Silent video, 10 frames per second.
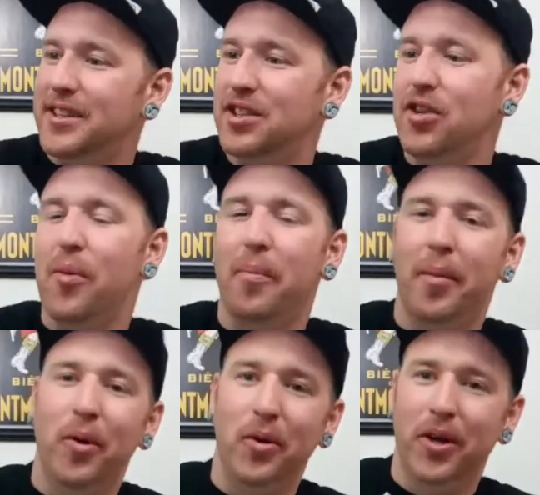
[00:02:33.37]
soap
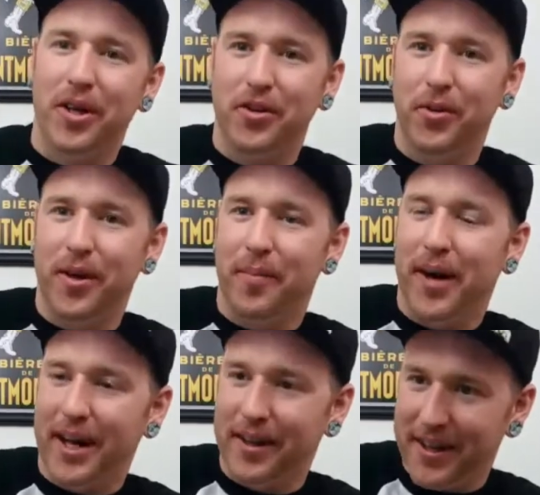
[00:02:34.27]
bubble look to it in my
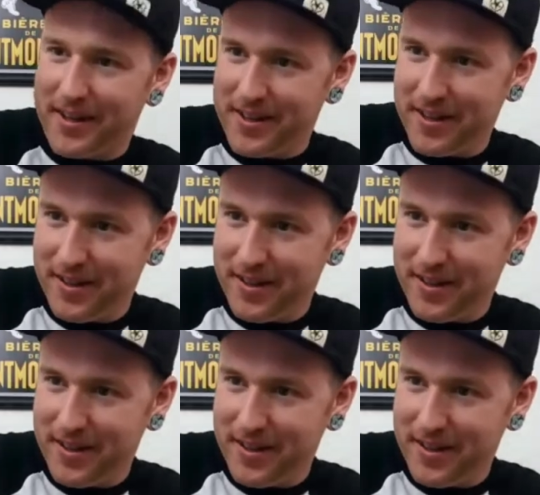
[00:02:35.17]
glass.